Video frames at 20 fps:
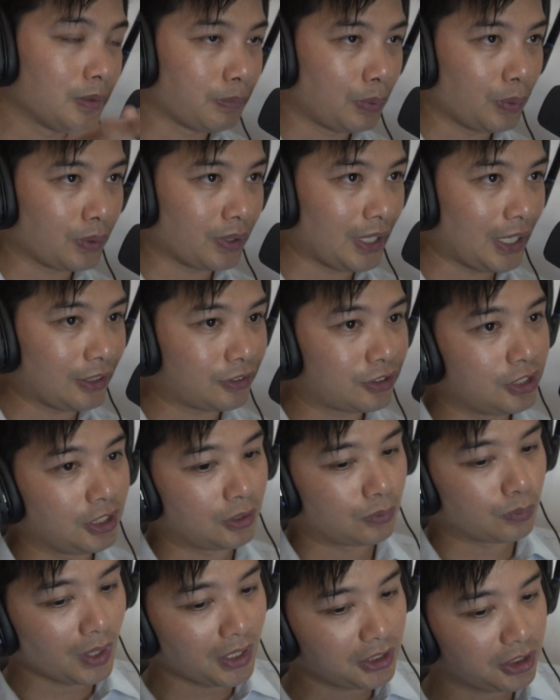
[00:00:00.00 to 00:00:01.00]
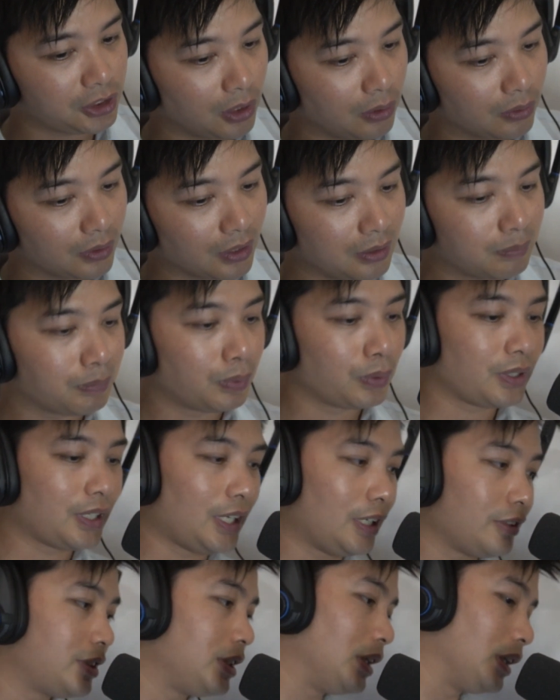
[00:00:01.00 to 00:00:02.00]
put it out to your right shoulder, put it
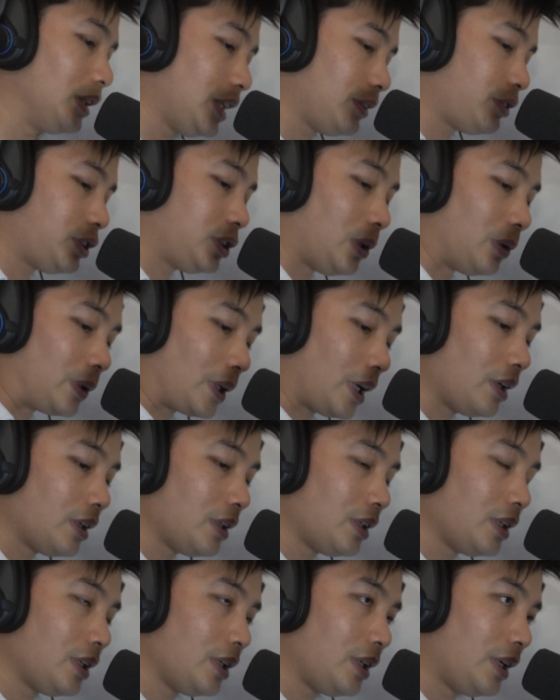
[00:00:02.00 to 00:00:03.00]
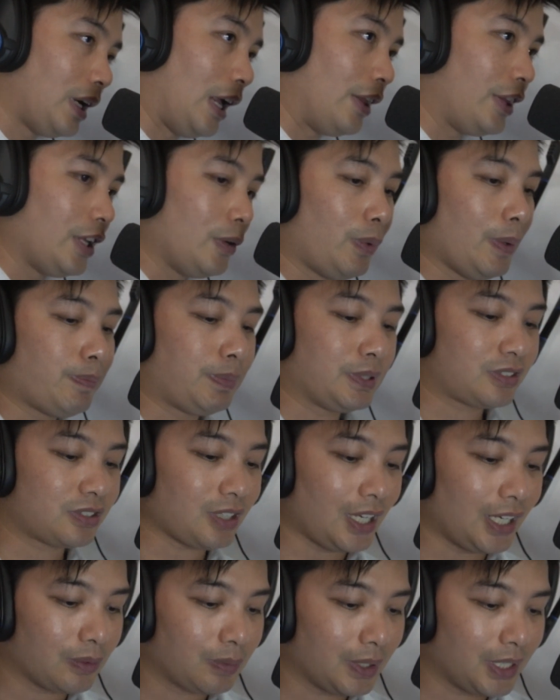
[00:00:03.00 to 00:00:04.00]
out to your left shoulder, and then whip it
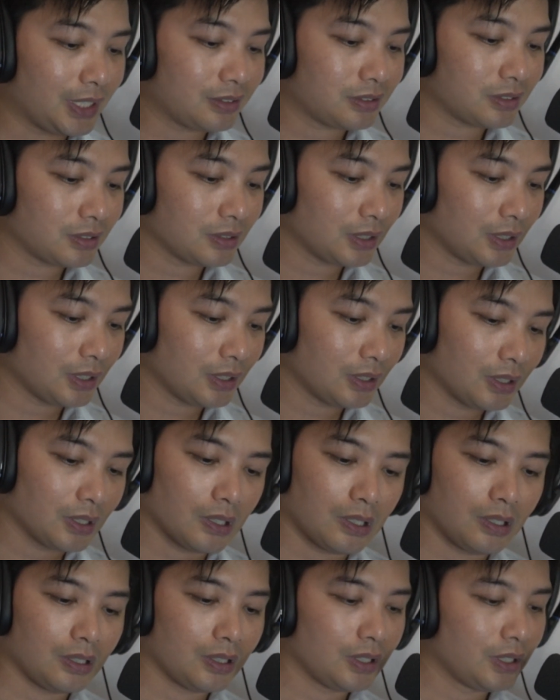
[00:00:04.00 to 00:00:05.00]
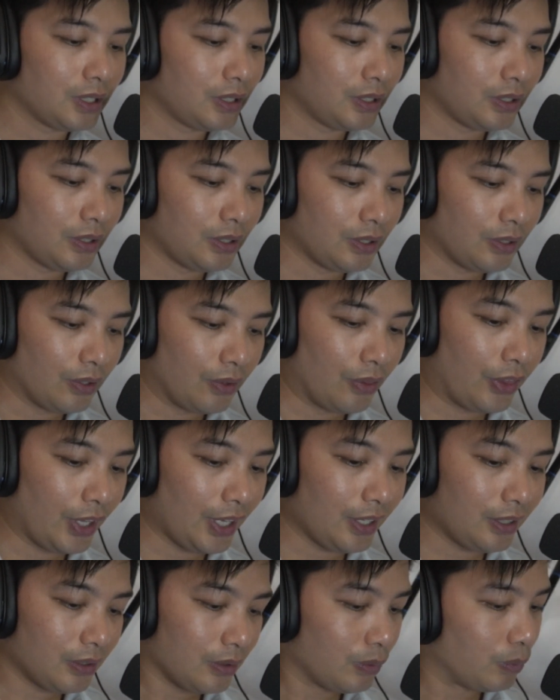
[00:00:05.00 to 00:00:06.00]
sideways.
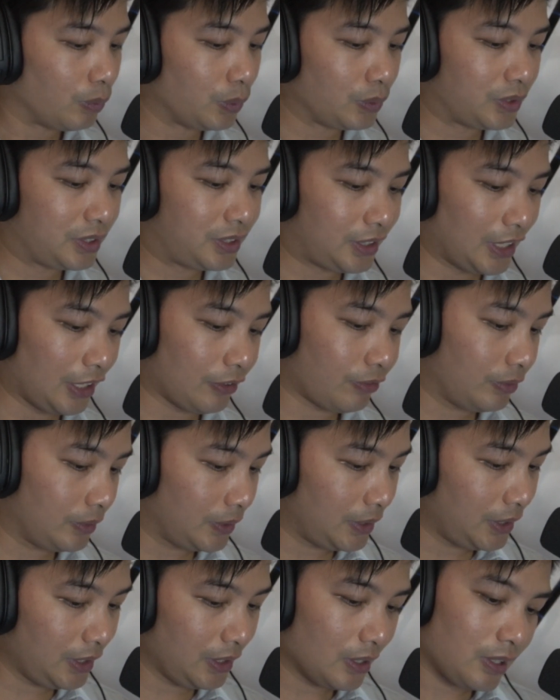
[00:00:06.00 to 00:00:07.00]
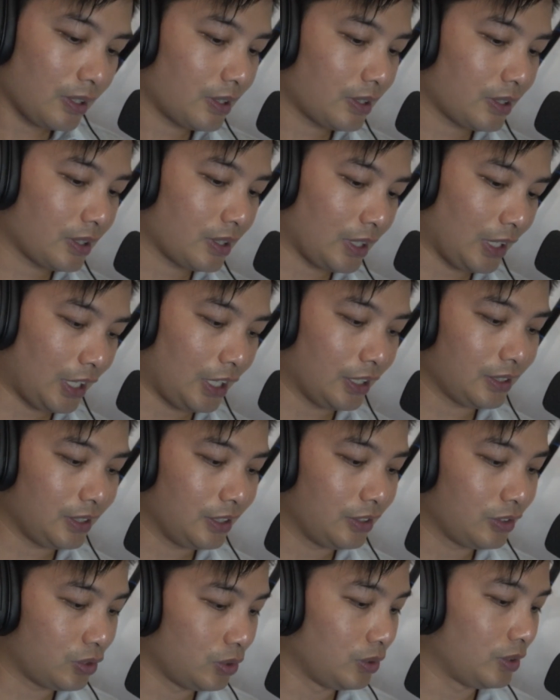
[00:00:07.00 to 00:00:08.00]
That will definitely cut
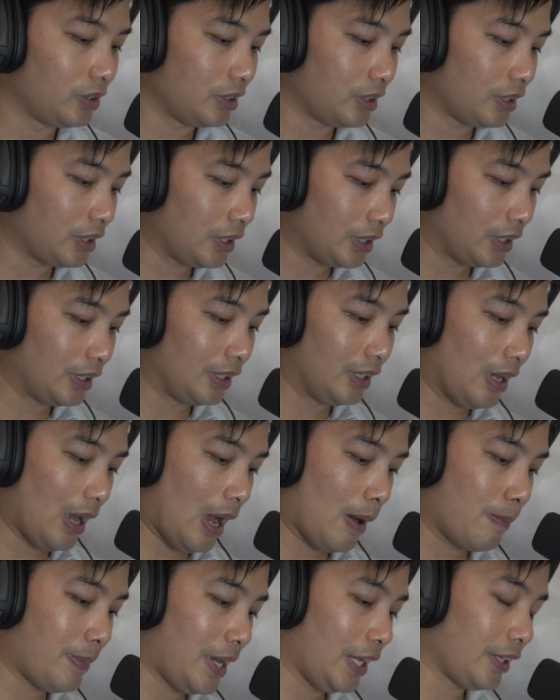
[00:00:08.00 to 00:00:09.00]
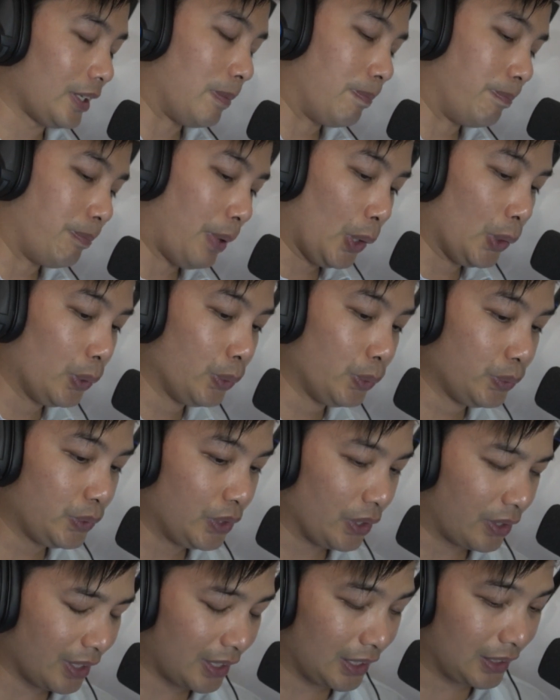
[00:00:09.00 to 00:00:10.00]
into the amount of bow
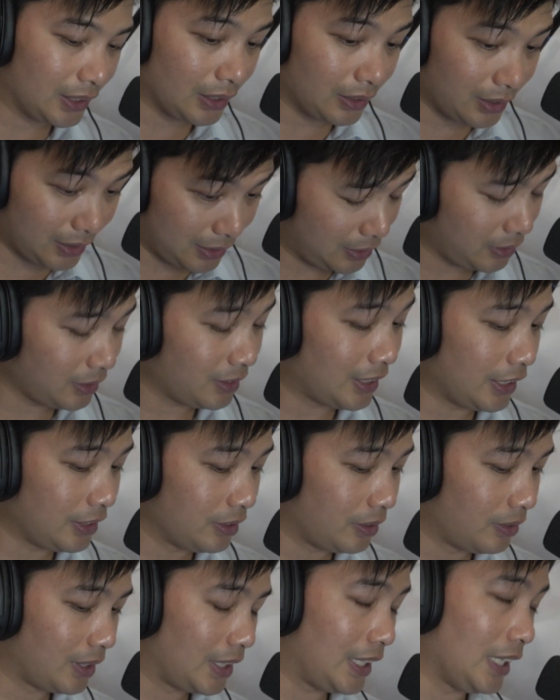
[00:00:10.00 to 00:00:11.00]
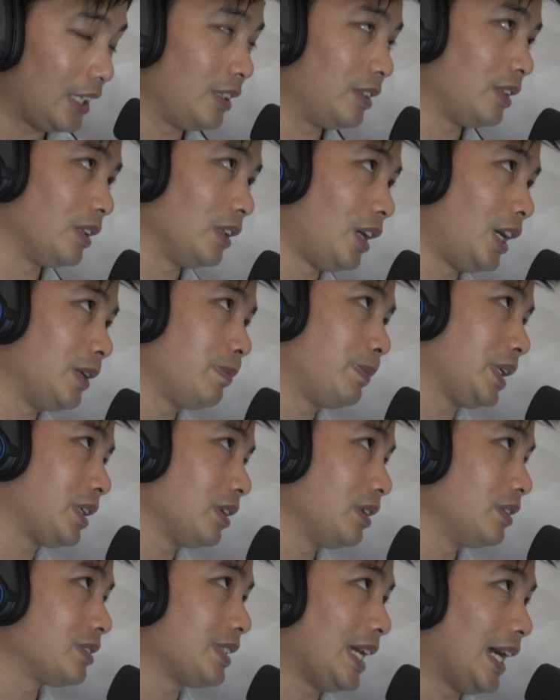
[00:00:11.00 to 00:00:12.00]
that you're going to get in the line,
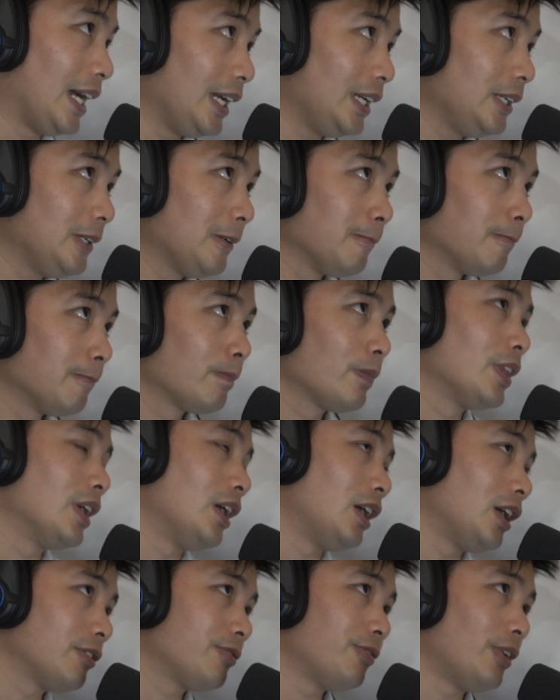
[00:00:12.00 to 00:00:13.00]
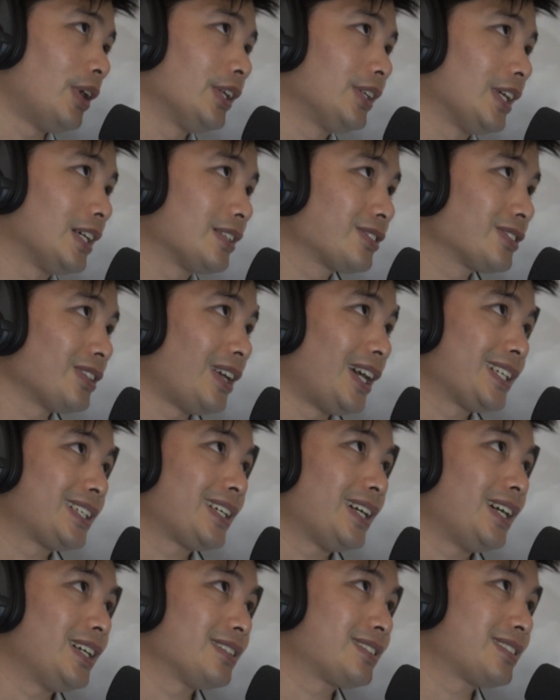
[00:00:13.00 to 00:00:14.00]
because A, I find that side
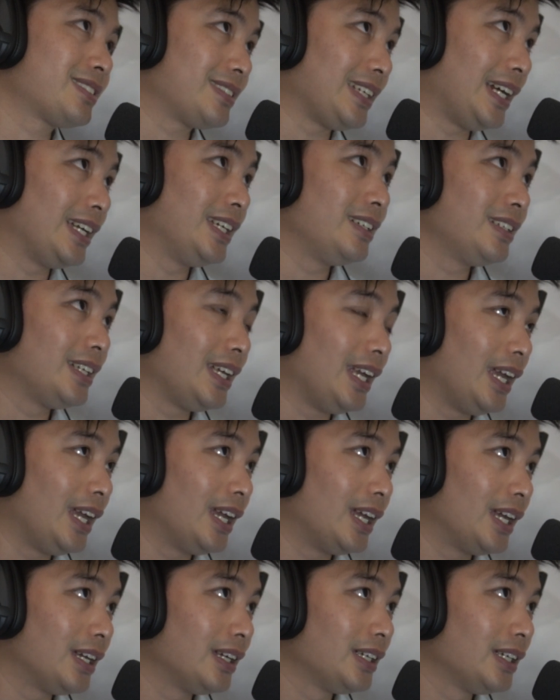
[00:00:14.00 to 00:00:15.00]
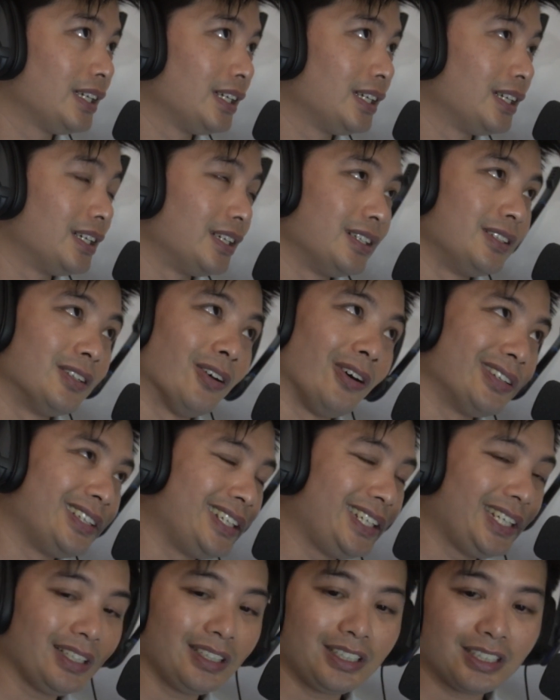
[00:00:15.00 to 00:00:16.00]
casts stay in the air not
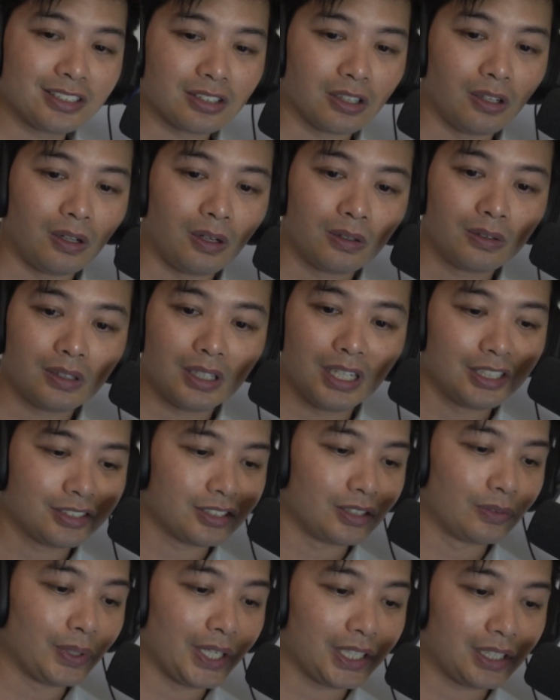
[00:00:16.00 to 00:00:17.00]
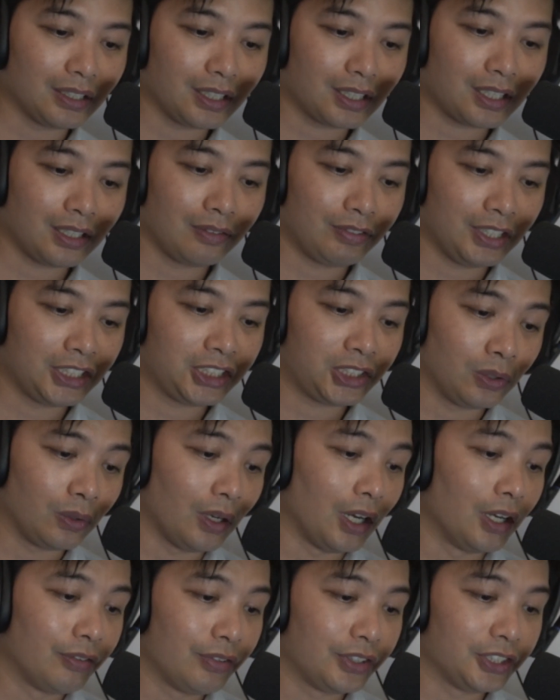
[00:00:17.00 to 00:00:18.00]
nearly as long as a regular conventional
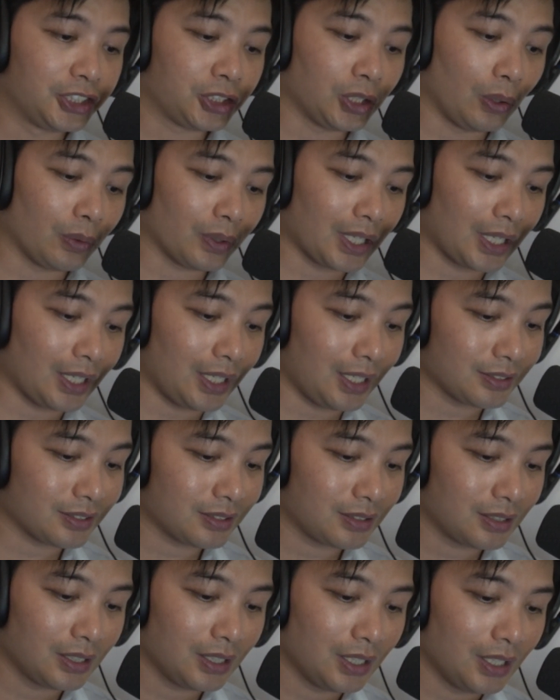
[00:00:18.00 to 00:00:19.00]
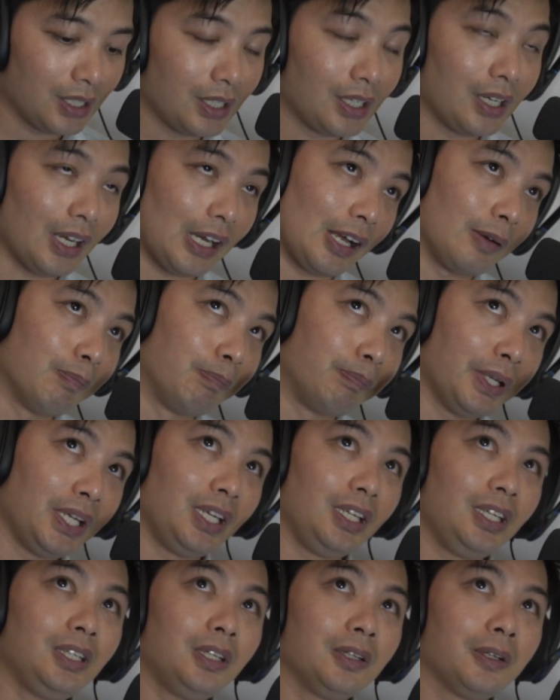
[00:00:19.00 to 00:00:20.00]
over the shoulder cast, and
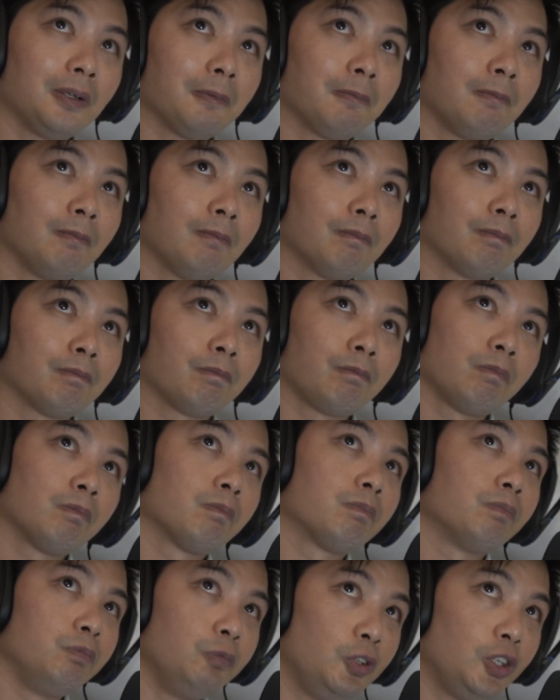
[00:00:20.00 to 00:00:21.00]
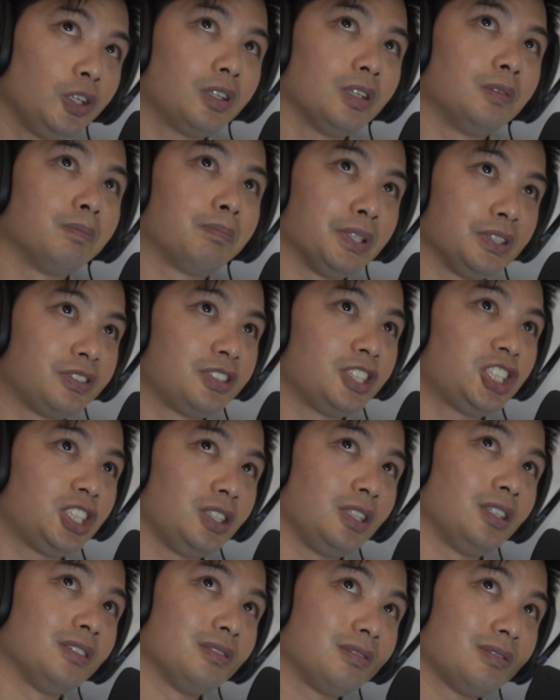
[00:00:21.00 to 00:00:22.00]
B, you can
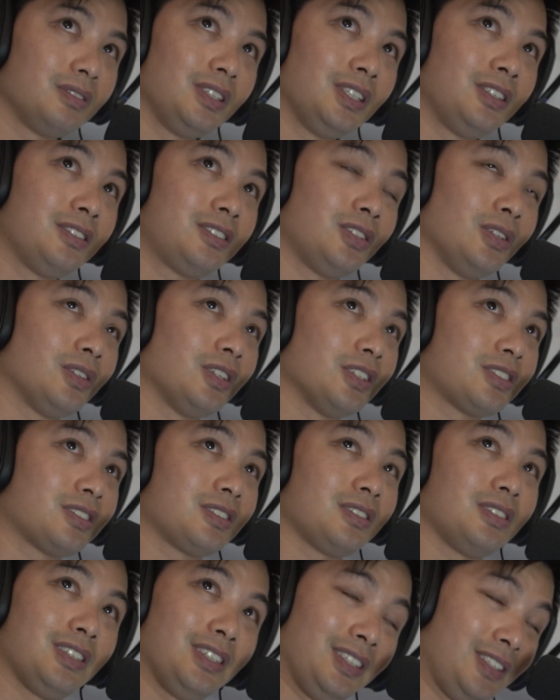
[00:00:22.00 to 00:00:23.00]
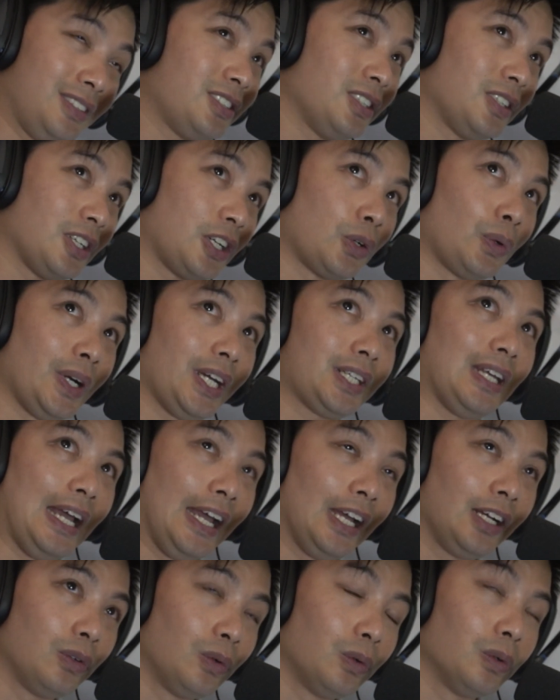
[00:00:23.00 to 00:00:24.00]
position it into the correct
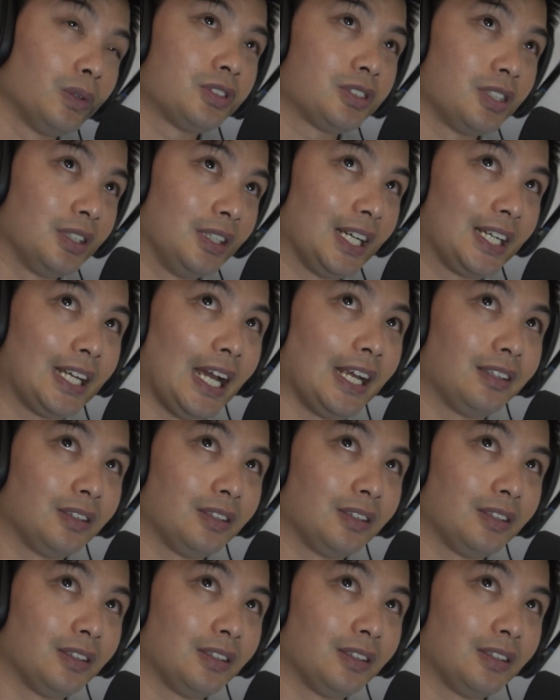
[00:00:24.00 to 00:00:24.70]
angle to negate